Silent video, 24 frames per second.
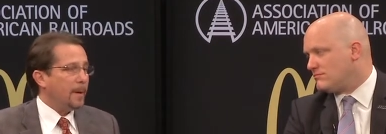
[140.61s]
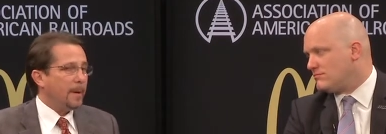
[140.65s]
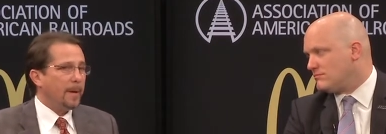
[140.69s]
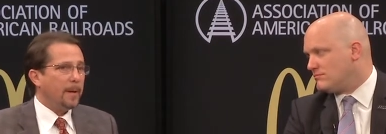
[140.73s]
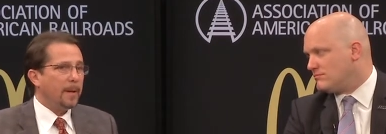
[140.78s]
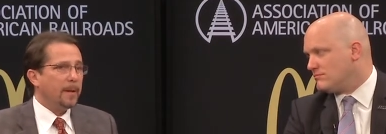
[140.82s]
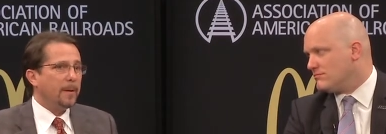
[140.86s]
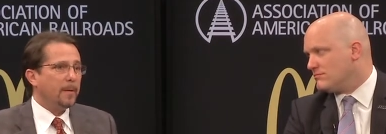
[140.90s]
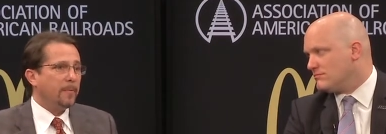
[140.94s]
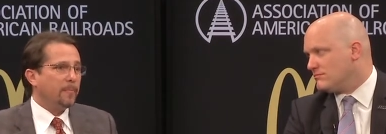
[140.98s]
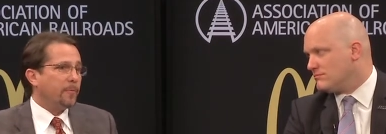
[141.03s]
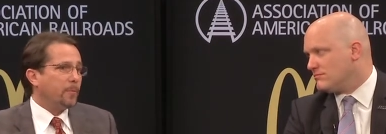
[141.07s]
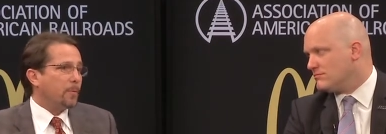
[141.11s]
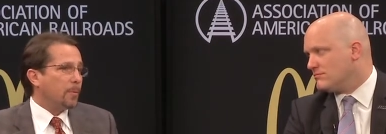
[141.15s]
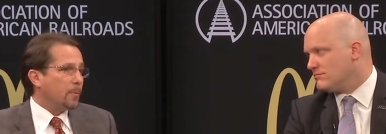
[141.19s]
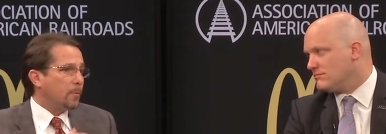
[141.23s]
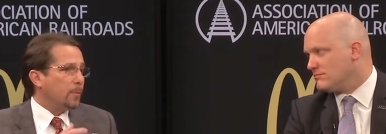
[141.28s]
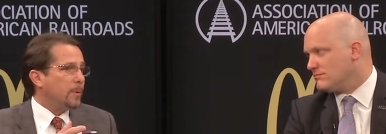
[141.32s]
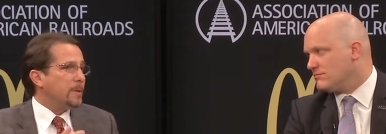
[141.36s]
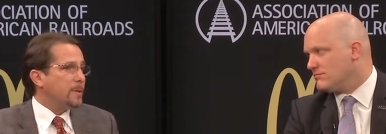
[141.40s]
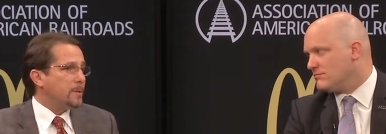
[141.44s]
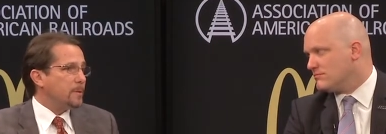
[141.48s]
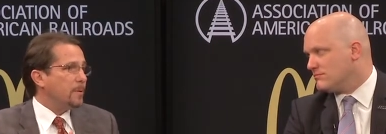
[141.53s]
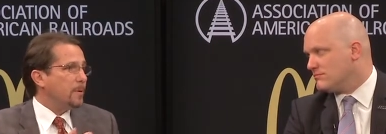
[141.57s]
Speaker 1: and for a
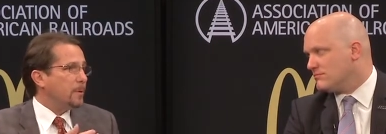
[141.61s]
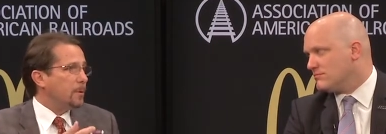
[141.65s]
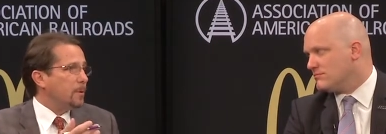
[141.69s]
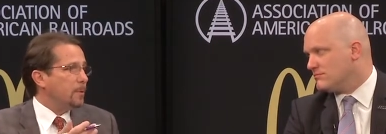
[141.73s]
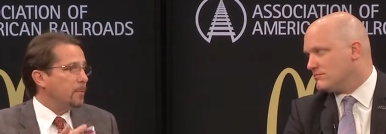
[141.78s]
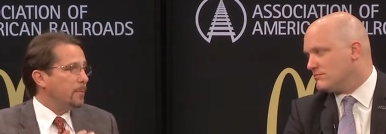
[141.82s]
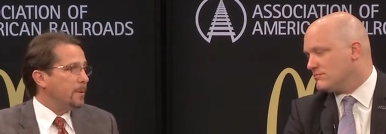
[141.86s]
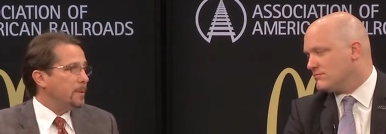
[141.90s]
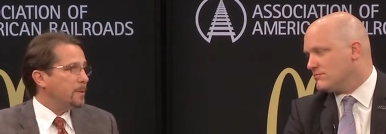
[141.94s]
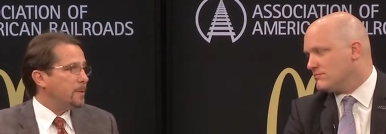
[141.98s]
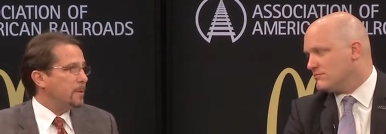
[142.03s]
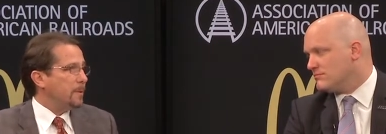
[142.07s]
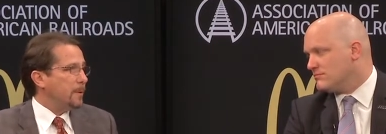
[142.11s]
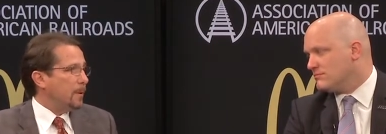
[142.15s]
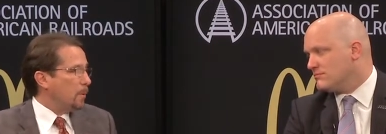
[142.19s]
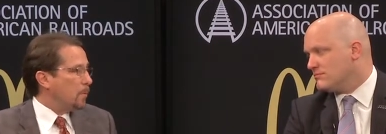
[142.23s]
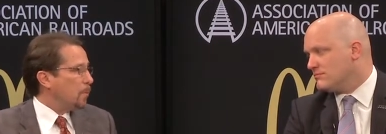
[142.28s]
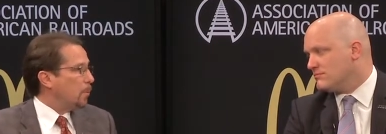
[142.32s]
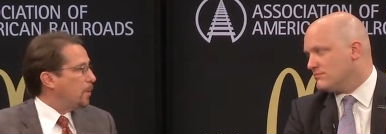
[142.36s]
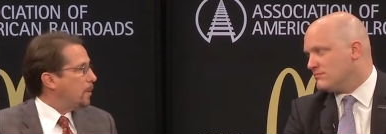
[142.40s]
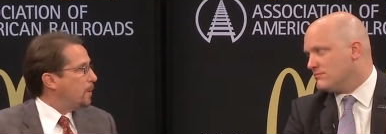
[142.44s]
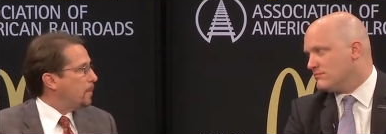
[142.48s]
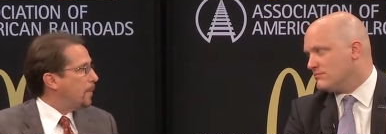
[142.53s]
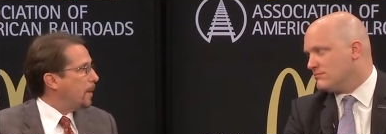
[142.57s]
reason, a good reason. They're
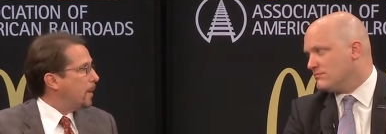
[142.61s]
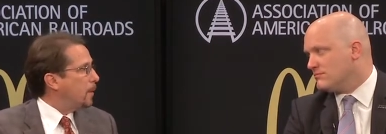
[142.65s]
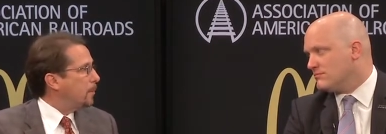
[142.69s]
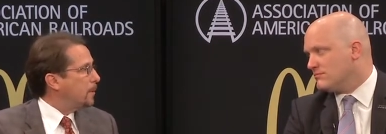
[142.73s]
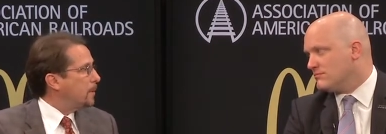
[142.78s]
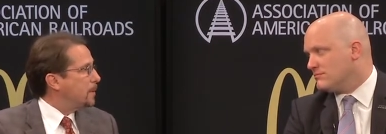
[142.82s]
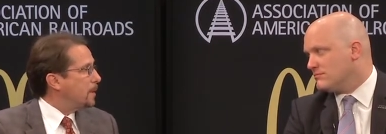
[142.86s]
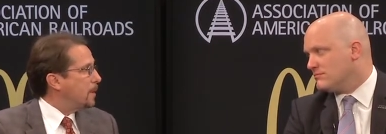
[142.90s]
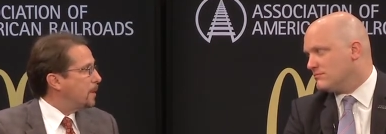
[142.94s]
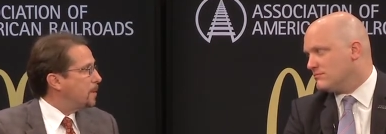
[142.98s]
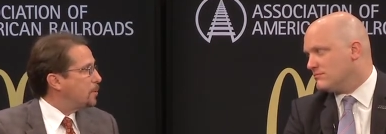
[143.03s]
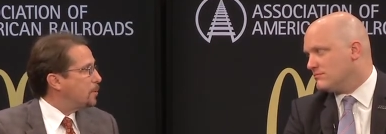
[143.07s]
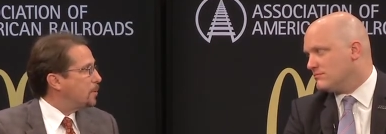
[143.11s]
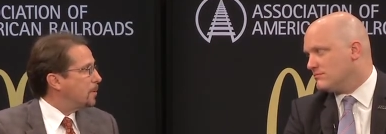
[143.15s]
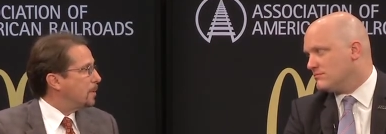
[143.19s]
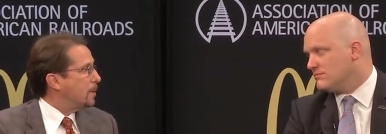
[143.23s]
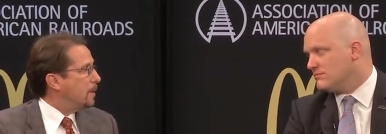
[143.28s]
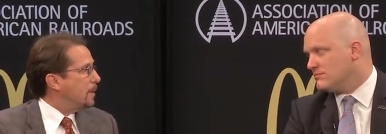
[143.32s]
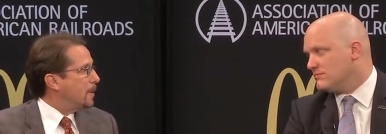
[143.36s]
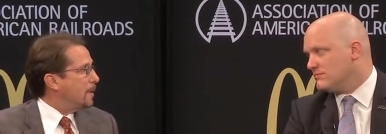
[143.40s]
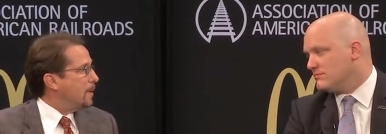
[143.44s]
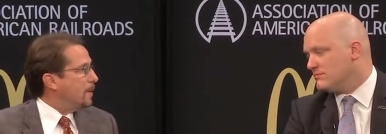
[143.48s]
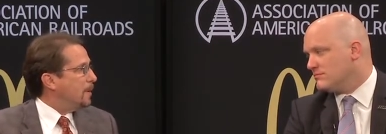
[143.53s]
worried about retention.